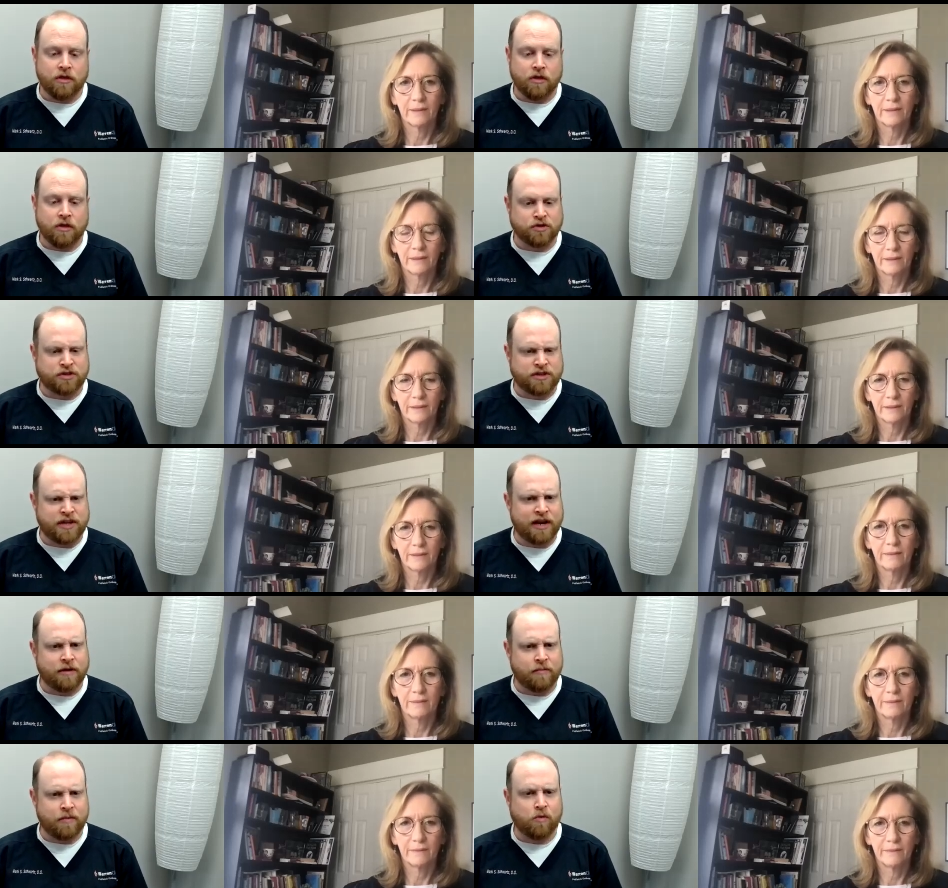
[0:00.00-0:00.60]
Speaker 1: those
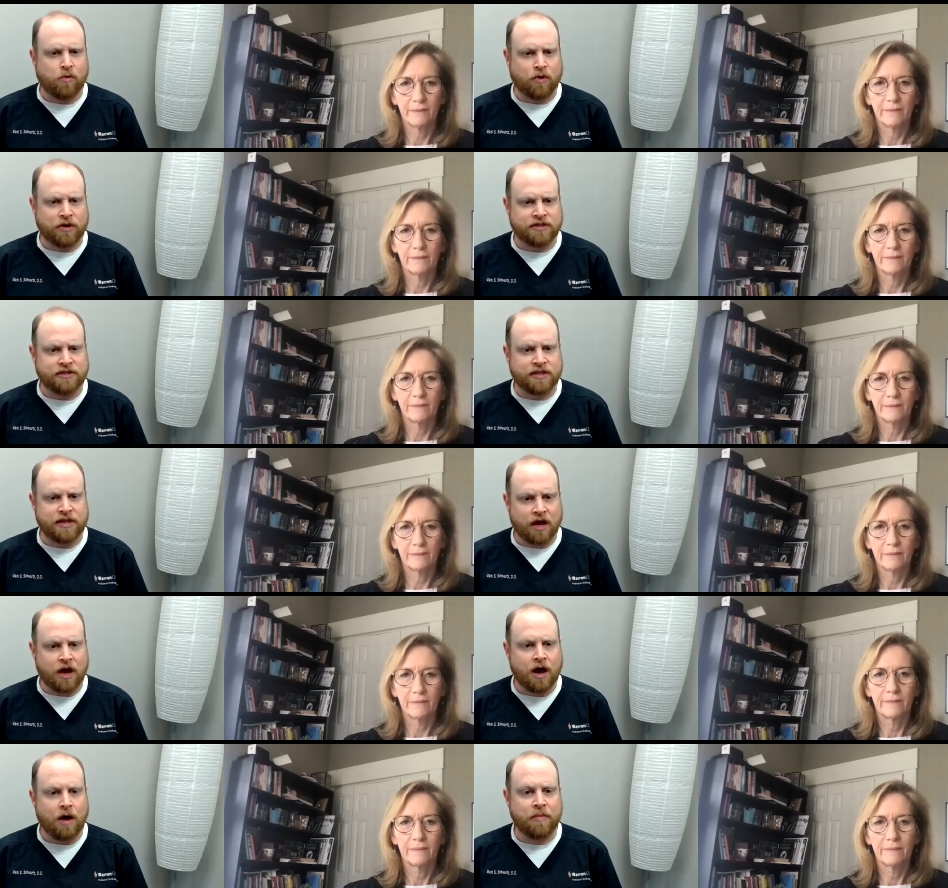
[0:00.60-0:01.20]
tend to be ones
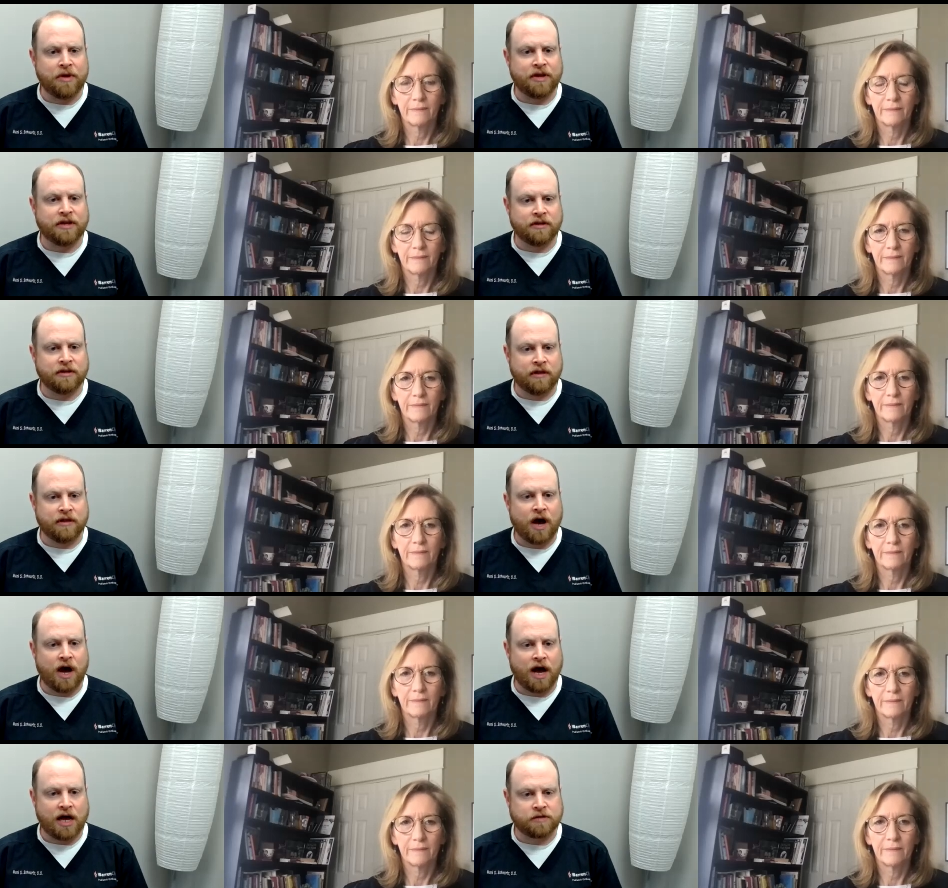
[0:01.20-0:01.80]
that come into the
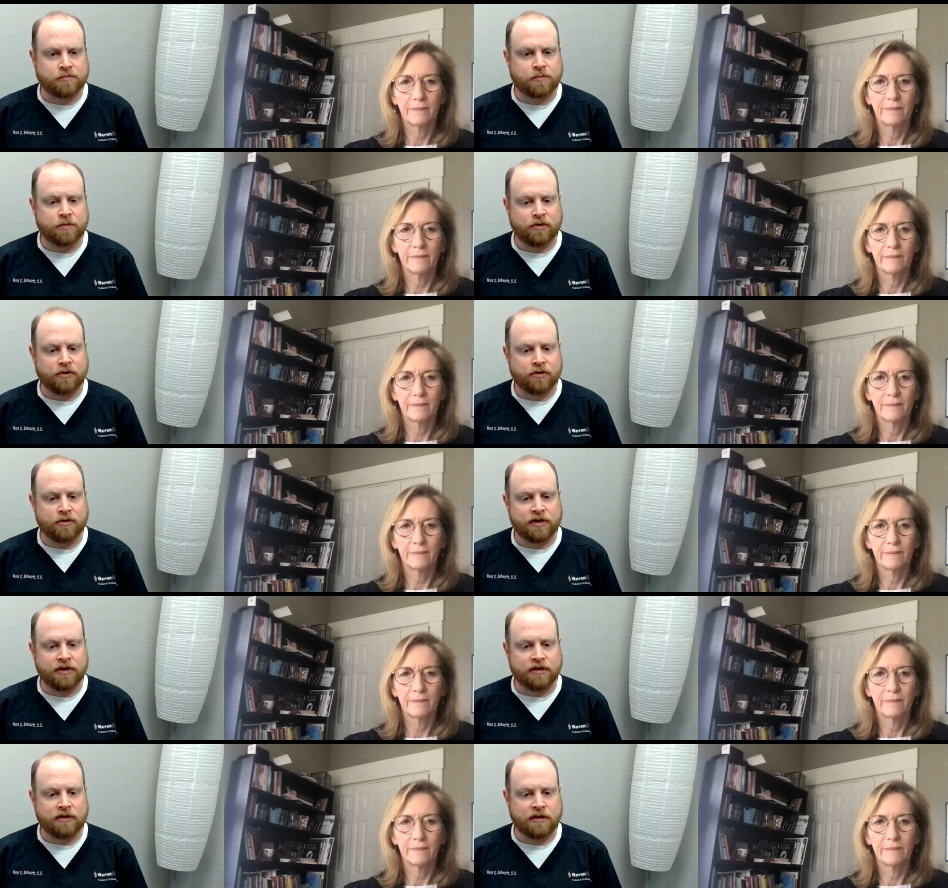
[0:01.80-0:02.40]
hospital
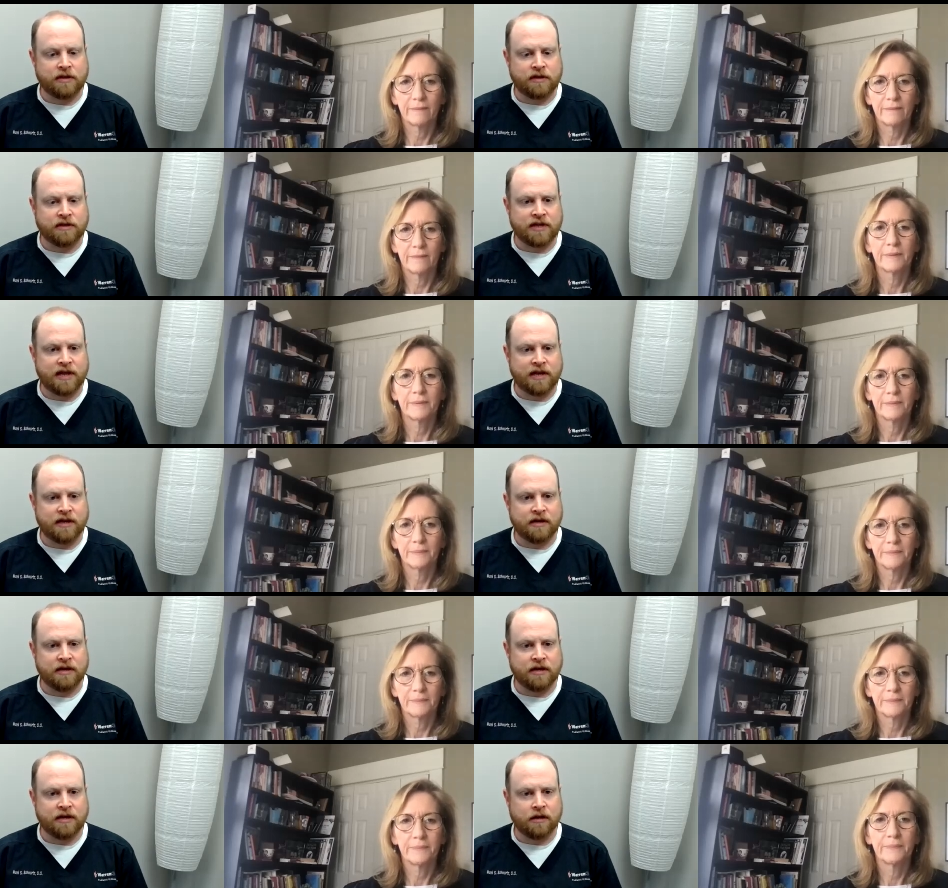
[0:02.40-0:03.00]
that, that tend
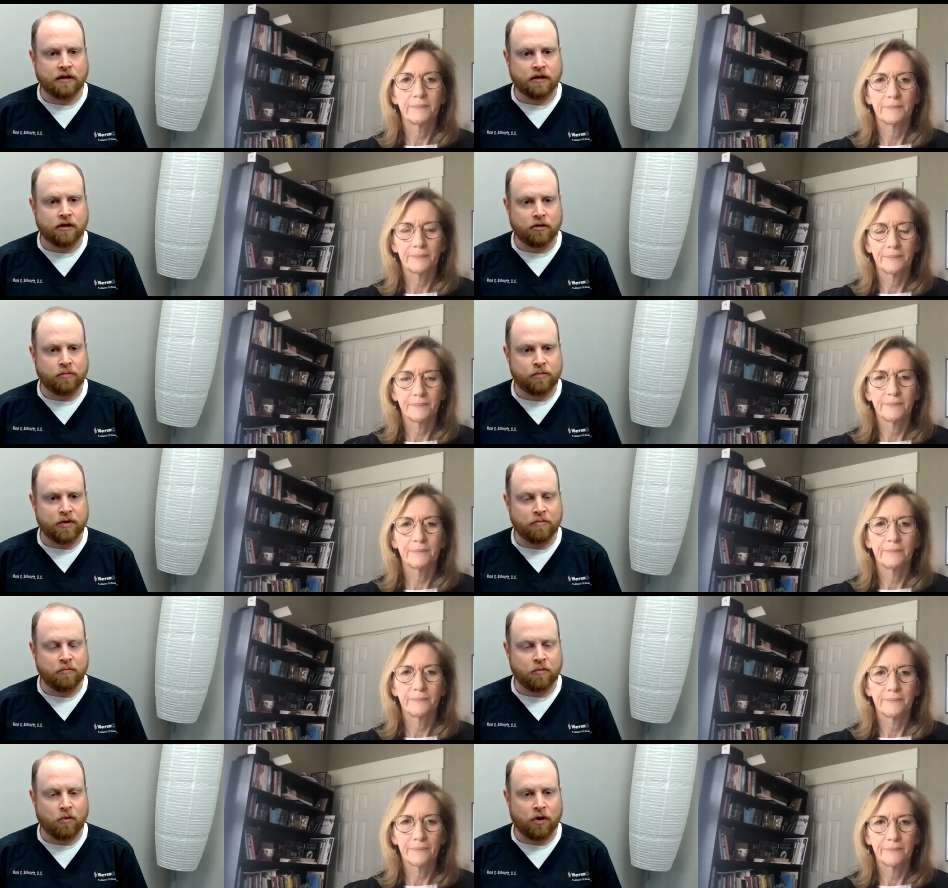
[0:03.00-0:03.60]
to need a little
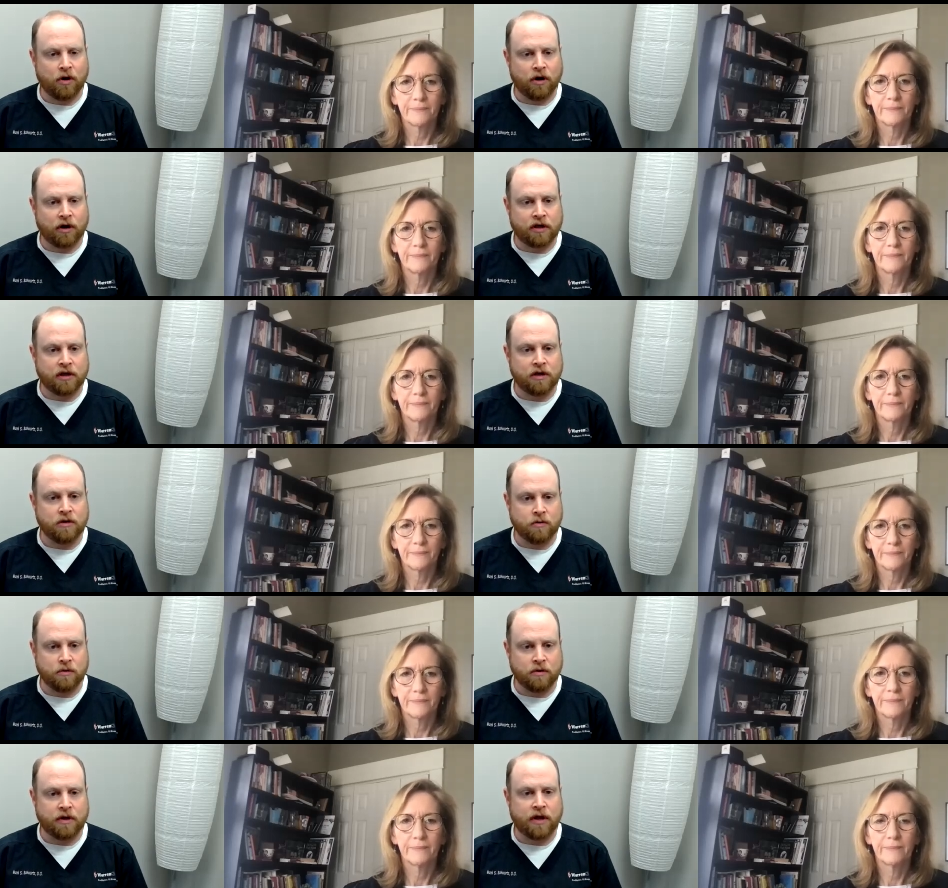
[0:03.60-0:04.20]
bit more
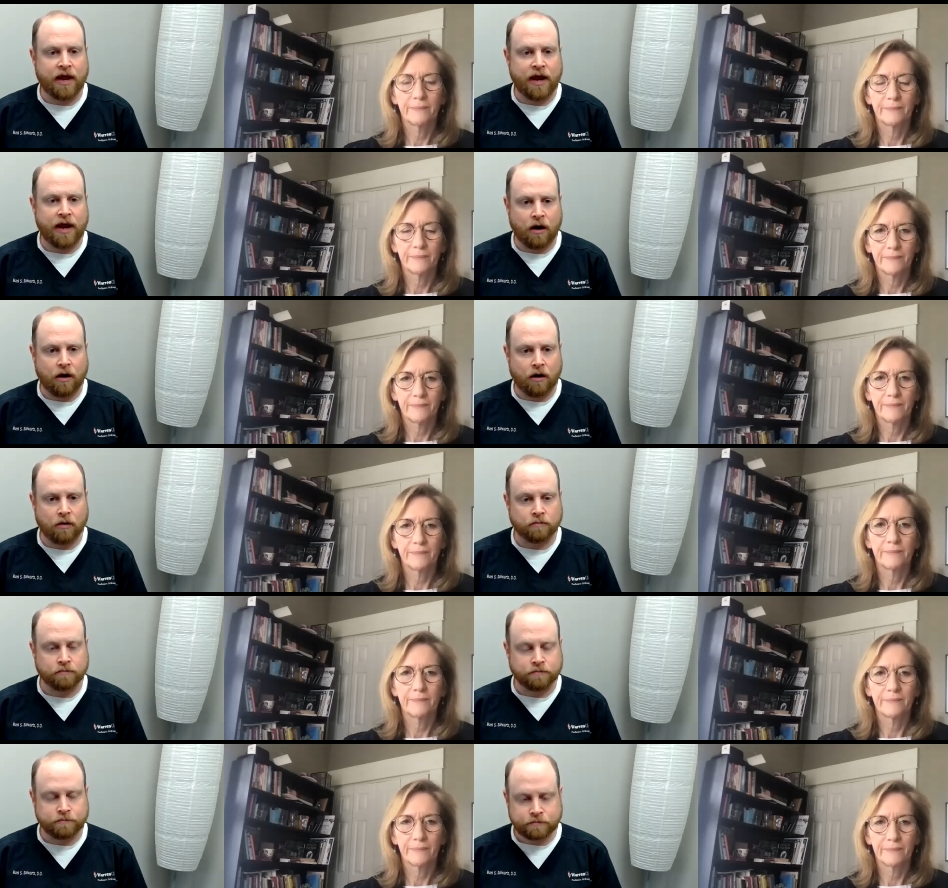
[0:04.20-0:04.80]
acute care